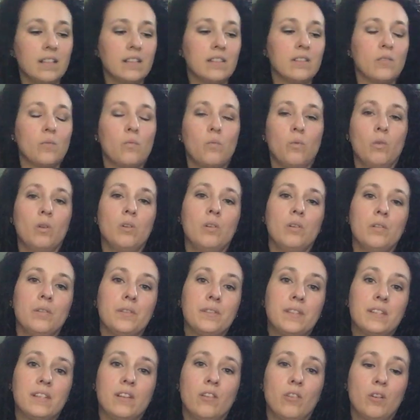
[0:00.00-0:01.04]
It's a wool
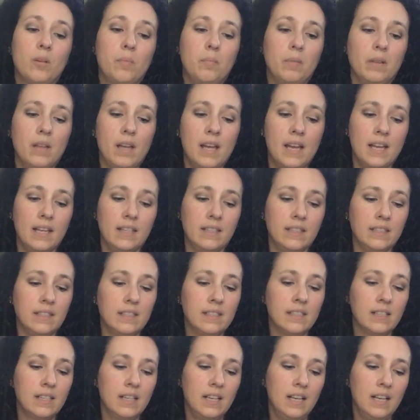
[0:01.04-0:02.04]
silk blend.